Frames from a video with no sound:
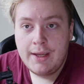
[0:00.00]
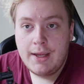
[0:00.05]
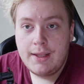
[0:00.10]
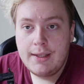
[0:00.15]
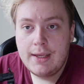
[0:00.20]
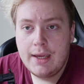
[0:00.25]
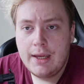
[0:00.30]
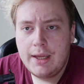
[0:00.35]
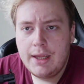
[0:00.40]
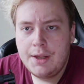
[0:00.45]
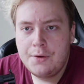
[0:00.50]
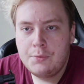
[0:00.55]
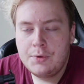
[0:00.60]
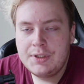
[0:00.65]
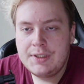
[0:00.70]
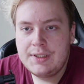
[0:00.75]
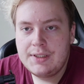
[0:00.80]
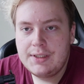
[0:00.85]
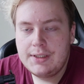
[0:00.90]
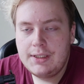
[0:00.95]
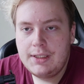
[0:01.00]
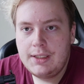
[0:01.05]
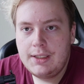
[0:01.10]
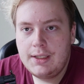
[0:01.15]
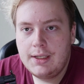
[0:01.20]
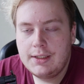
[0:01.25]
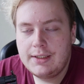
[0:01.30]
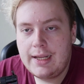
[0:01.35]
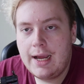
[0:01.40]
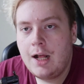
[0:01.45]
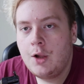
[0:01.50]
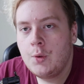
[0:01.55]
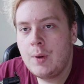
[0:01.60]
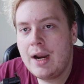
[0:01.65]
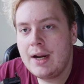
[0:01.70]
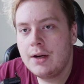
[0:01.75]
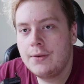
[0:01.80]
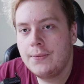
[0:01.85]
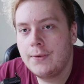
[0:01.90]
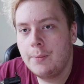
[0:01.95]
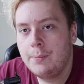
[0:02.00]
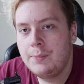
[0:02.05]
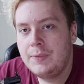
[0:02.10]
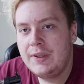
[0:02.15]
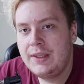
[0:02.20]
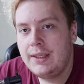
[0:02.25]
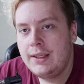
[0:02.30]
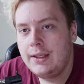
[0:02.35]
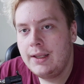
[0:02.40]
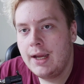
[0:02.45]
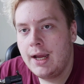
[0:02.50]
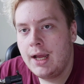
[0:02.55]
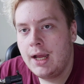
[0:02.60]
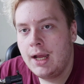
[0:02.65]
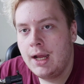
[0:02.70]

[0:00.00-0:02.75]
Yeah, it was the towel rack from the